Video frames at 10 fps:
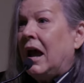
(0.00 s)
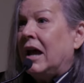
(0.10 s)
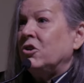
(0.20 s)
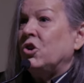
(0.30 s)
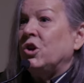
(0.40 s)

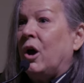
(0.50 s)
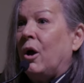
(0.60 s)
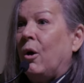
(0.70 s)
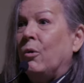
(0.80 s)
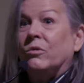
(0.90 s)
and
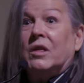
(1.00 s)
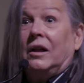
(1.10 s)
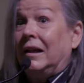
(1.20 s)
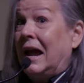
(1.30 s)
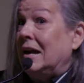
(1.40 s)
show
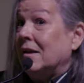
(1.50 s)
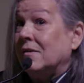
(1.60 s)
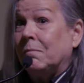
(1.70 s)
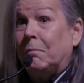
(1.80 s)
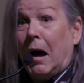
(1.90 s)
the
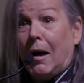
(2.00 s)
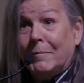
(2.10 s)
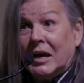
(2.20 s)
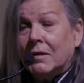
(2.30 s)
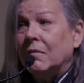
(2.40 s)
latest
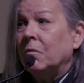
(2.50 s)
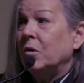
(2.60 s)
bombing